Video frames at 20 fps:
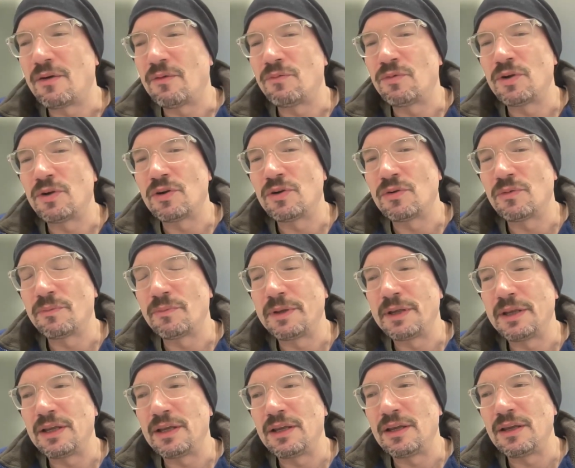will
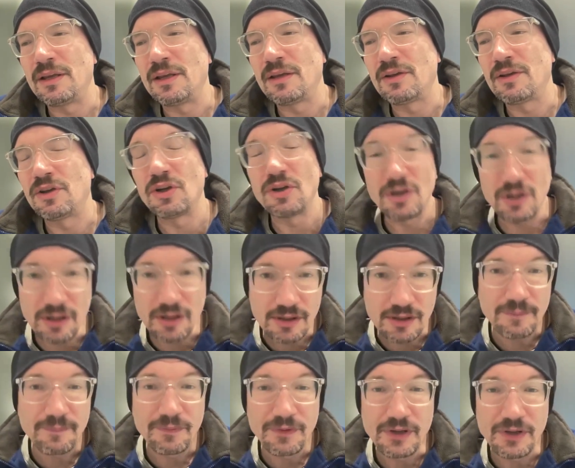be good.
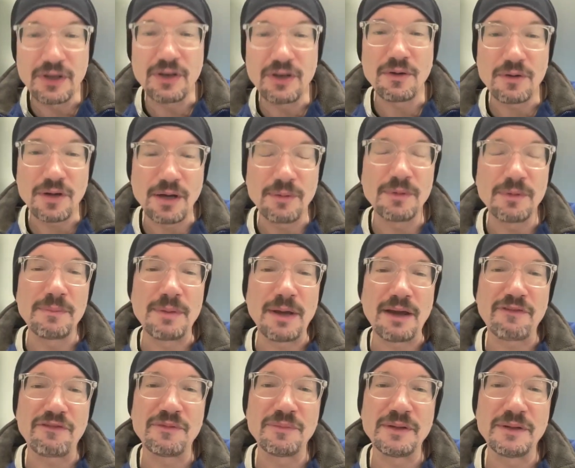Coming
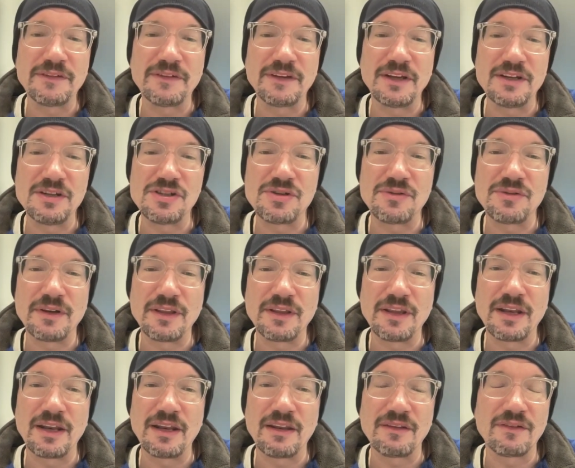back from this injury
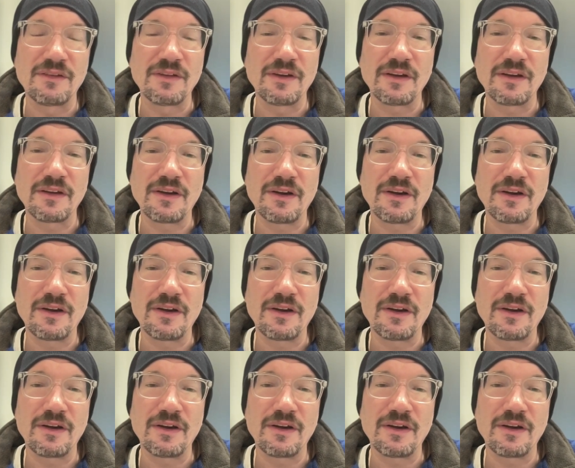that